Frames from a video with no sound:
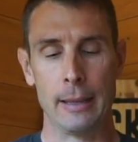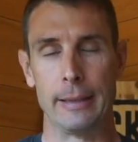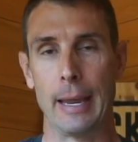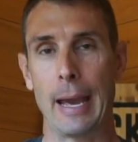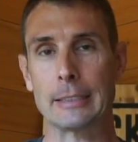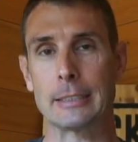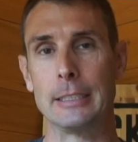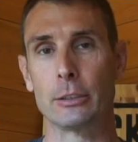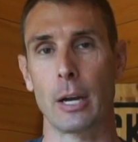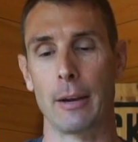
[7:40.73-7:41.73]
The
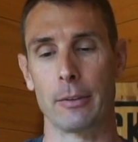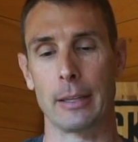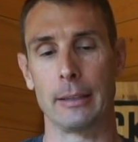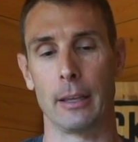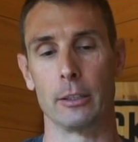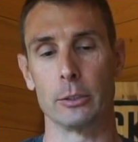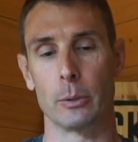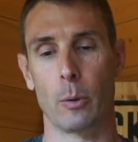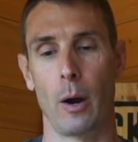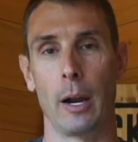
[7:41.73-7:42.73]
XD driver that the others
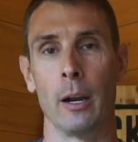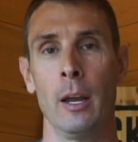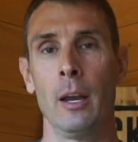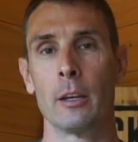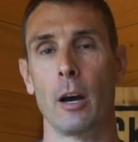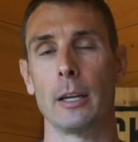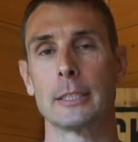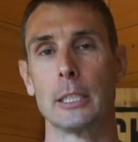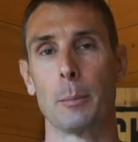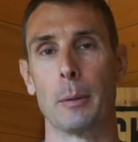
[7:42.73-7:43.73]
require
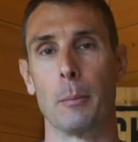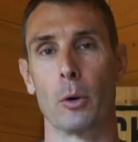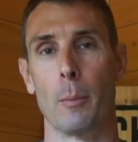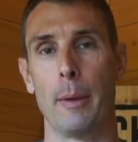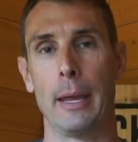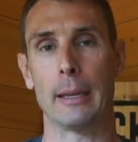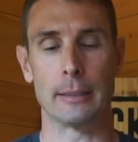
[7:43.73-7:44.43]
costs a little bit more to make,